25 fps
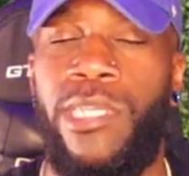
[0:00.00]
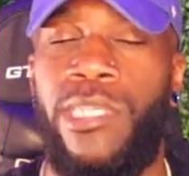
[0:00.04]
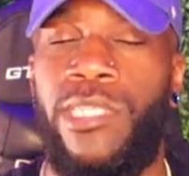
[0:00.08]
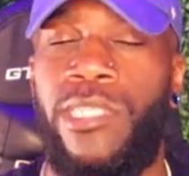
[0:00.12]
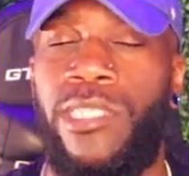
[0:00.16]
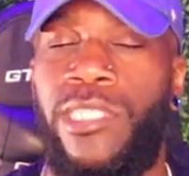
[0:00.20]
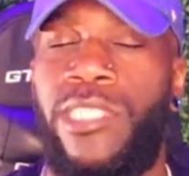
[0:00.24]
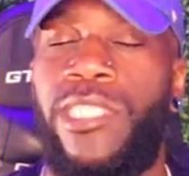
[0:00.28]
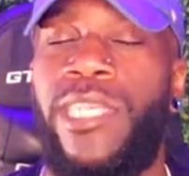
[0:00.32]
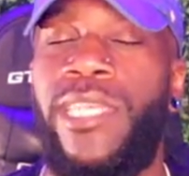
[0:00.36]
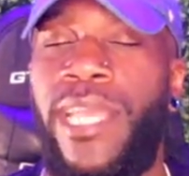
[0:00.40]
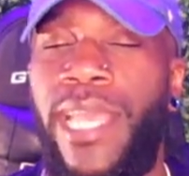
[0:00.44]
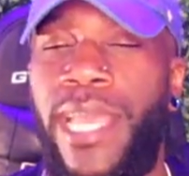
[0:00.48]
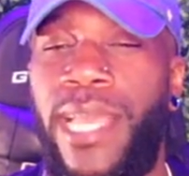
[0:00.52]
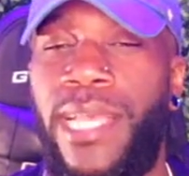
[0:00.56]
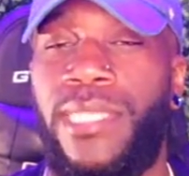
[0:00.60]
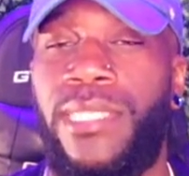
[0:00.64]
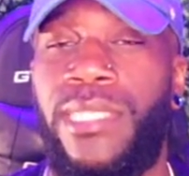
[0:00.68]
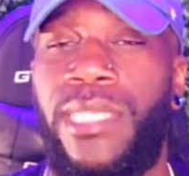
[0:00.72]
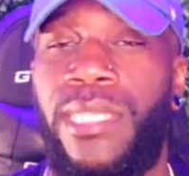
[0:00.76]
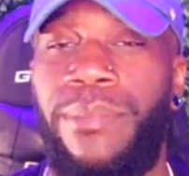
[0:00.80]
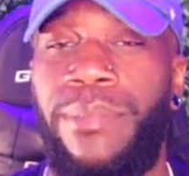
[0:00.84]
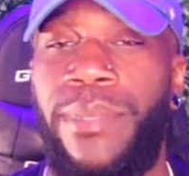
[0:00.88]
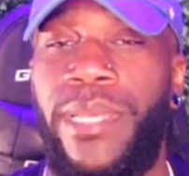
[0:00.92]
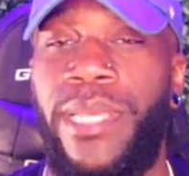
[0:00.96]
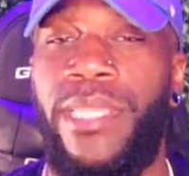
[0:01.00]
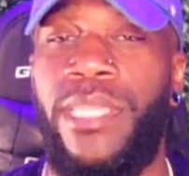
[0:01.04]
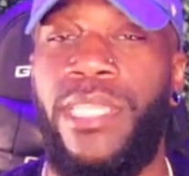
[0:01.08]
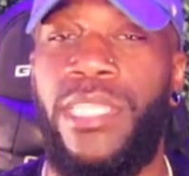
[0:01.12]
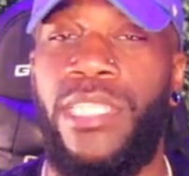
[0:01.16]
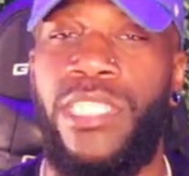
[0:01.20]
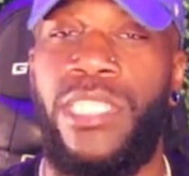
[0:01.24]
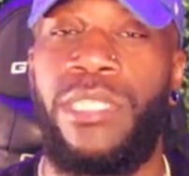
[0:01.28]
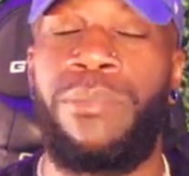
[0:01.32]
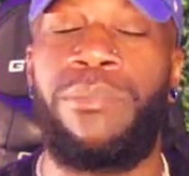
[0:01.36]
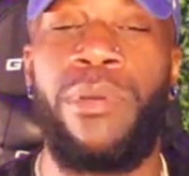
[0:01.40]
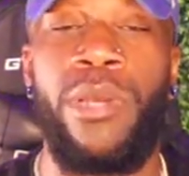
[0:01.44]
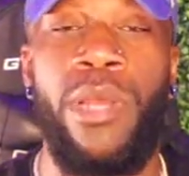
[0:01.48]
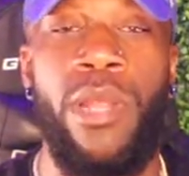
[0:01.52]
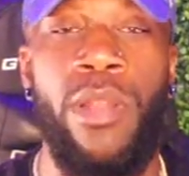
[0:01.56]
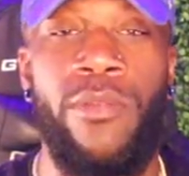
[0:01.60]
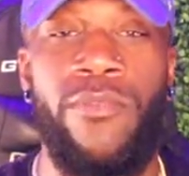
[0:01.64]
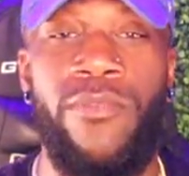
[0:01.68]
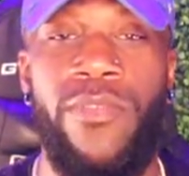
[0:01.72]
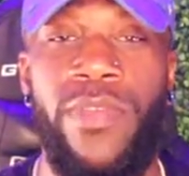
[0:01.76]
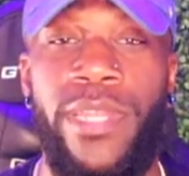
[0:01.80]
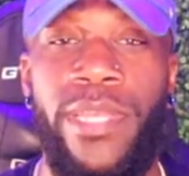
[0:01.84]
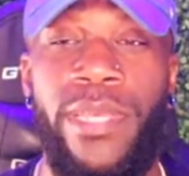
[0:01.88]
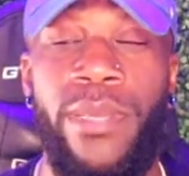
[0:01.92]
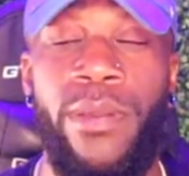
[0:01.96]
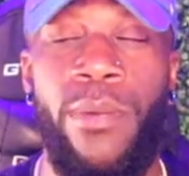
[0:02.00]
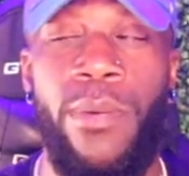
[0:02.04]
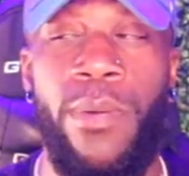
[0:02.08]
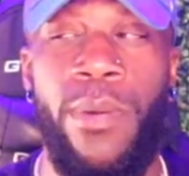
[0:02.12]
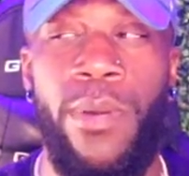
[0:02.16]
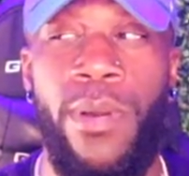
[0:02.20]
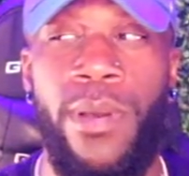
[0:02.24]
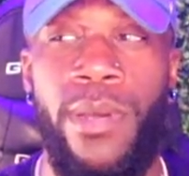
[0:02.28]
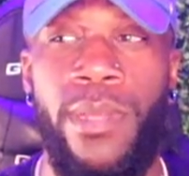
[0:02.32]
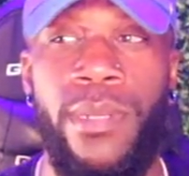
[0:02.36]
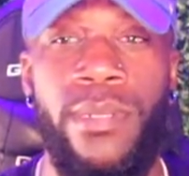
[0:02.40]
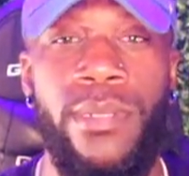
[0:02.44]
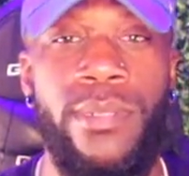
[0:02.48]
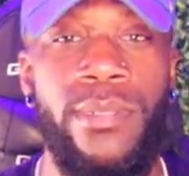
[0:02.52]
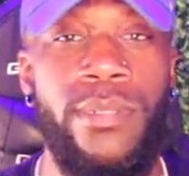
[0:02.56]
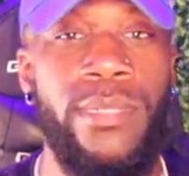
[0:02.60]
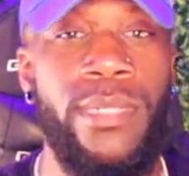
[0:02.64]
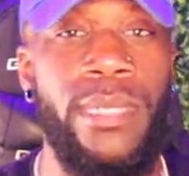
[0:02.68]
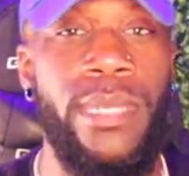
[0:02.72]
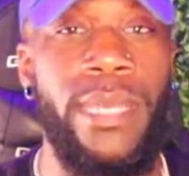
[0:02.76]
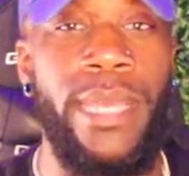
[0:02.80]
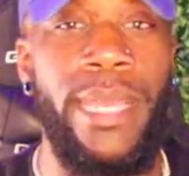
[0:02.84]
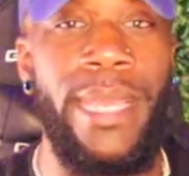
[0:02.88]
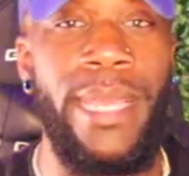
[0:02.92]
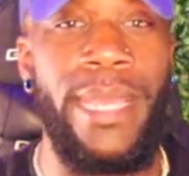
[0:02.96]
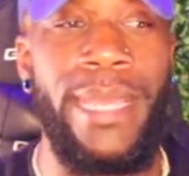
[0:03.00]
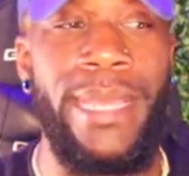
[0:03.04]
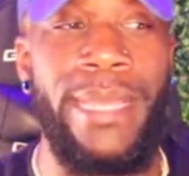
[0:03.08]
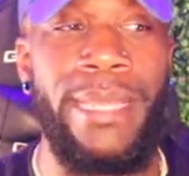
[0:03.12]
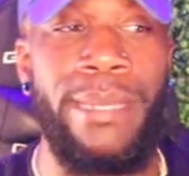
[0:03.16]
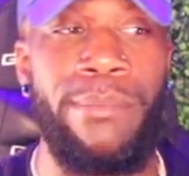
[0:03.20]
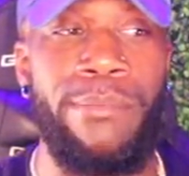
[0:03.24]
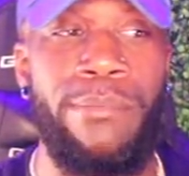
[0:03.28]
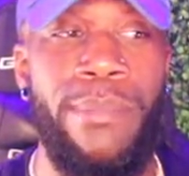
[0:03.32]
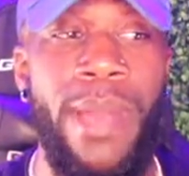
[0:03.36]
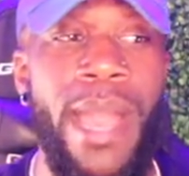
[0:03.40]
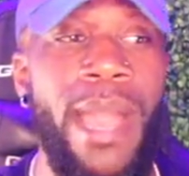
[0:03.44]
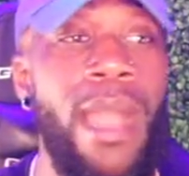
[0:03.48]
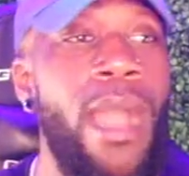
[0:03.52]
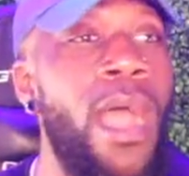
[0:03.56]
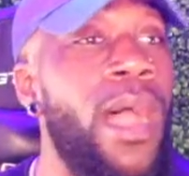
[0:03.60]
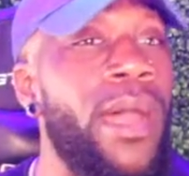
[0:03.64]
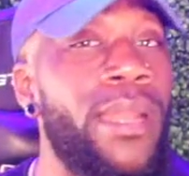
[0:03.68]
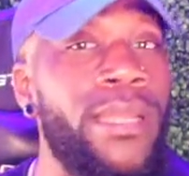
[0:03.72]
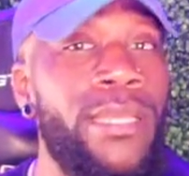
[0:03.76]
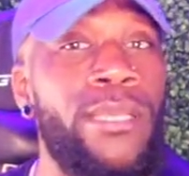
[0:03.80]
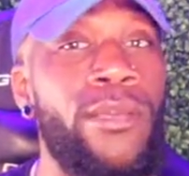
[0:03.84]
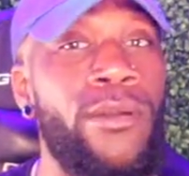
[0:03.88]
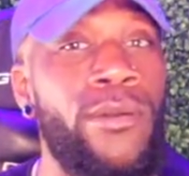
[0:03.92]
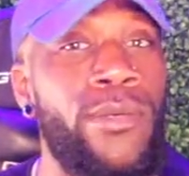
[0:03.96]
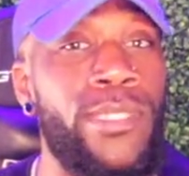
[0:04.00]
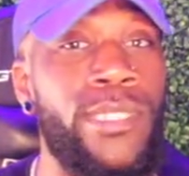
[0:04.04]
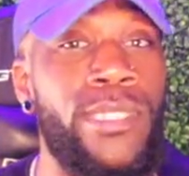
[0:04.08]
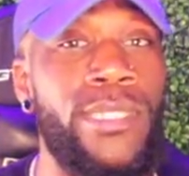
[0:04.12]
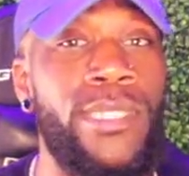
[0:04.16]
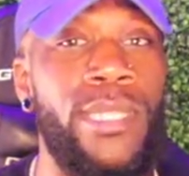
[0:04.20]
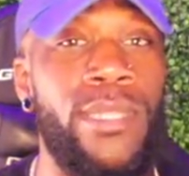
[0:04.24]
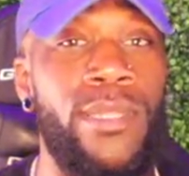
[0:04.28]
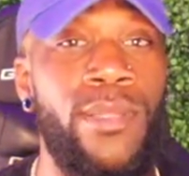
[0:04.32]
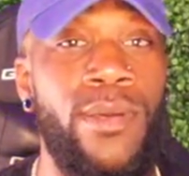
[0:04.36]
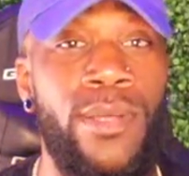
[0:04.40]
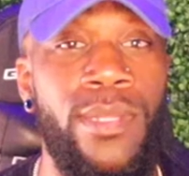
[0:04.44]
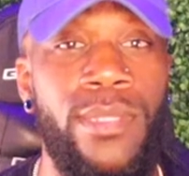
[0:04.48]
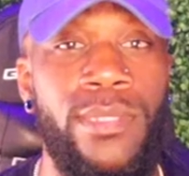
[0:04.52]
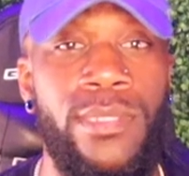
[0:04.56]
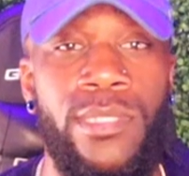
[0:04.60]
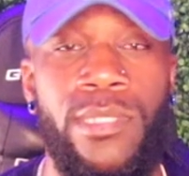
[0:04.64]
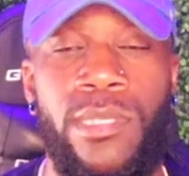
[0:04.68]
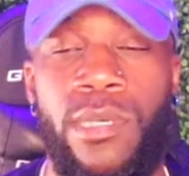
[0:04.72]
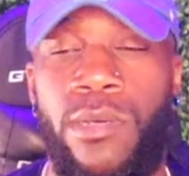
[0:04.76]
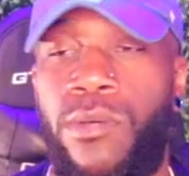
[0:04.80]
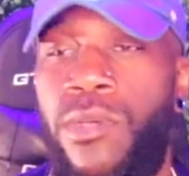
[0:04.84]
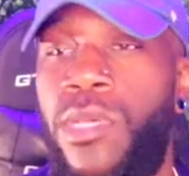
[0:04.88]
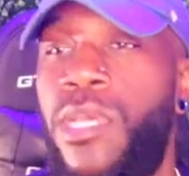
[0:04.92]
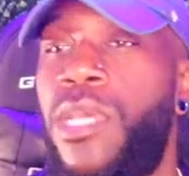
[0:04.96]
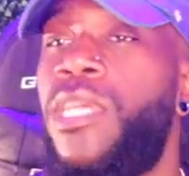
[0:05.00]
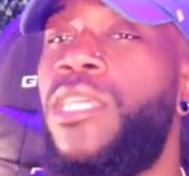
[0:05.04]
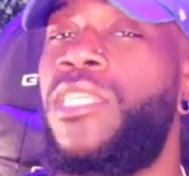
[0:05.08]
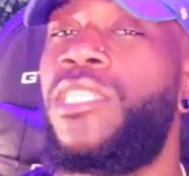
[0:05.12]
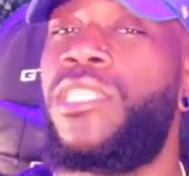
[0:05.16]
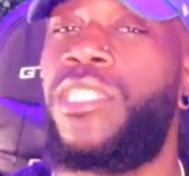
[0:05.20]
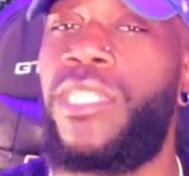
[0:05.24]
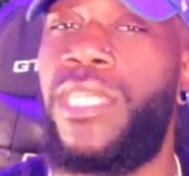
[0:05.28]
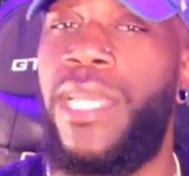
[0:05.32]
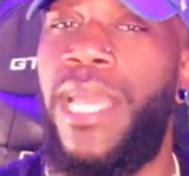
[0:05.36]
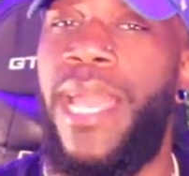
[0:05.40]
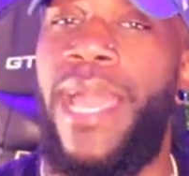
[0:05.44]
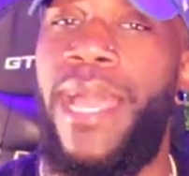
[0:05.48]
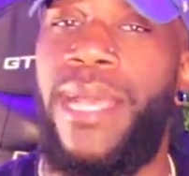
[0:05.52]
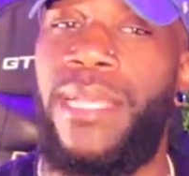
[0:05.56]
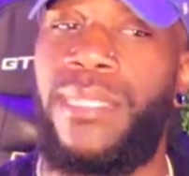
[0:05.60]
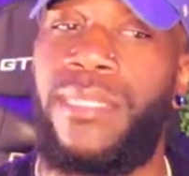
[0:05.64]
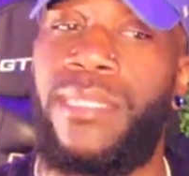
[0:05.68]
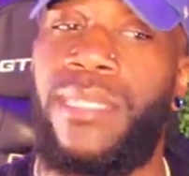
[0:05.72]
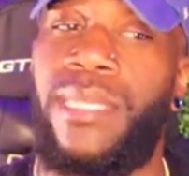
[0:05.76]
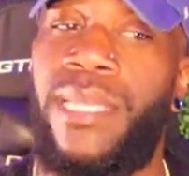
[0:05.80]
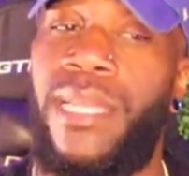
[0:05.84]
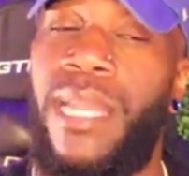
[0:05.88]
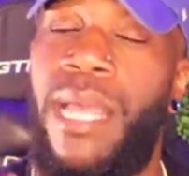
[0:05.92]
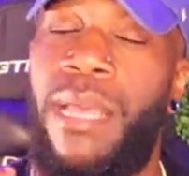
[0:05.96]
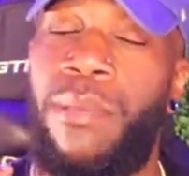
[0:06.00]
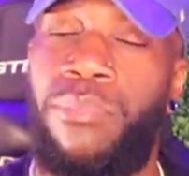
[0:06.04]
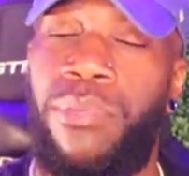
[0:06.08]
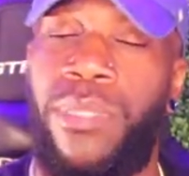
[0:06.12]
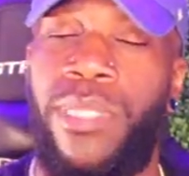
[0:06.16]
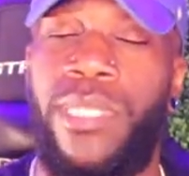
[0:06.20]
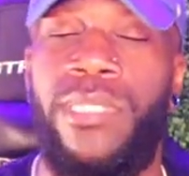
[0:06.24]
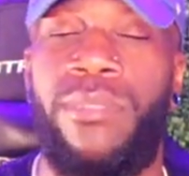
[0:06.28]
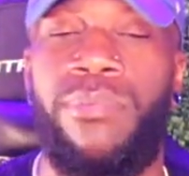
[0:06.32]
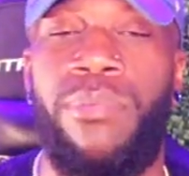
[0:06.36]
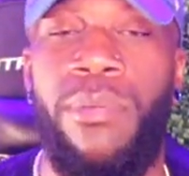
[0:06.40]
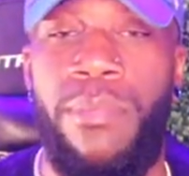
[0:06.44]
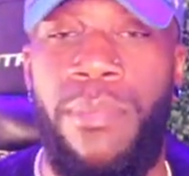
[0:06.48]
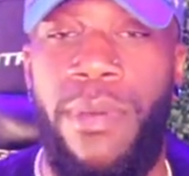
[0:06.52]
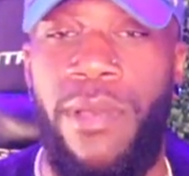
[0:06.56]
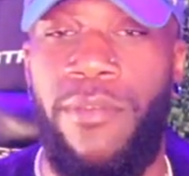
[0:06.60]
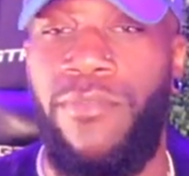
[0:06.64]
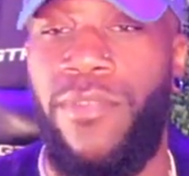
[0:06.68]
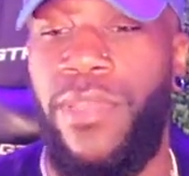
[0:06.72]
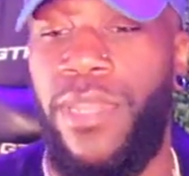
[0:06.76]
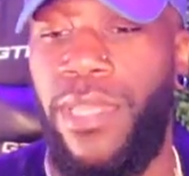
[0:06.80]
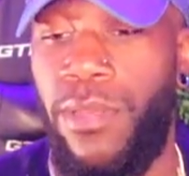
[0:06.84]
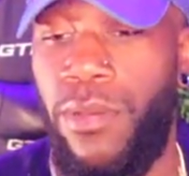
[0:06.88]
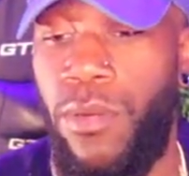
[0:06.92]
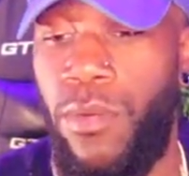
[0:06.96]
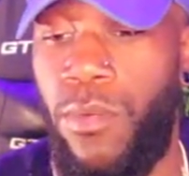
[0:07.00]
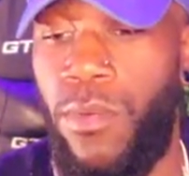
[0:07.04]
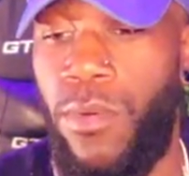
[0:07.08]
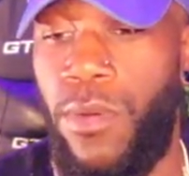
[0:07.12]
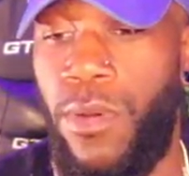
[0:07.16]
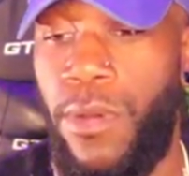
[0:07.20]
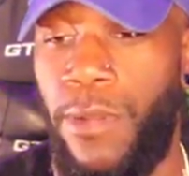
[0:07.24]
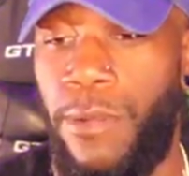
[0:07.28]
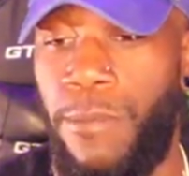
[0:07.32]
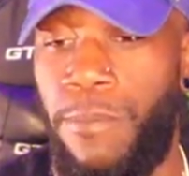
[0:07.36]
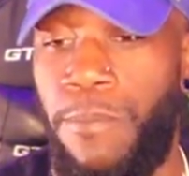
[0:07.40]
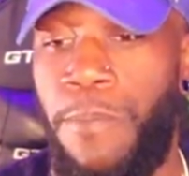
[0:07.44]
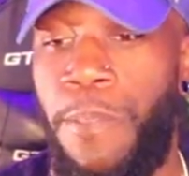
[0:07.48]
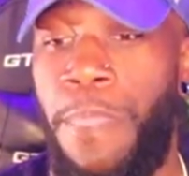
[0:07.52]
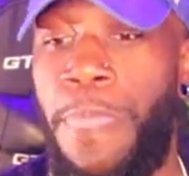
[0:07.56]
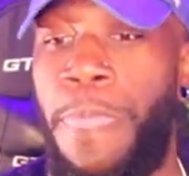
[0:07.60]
She can't see me. And then she put her video on. And my audio is still on. So she asked, can I please put my video on?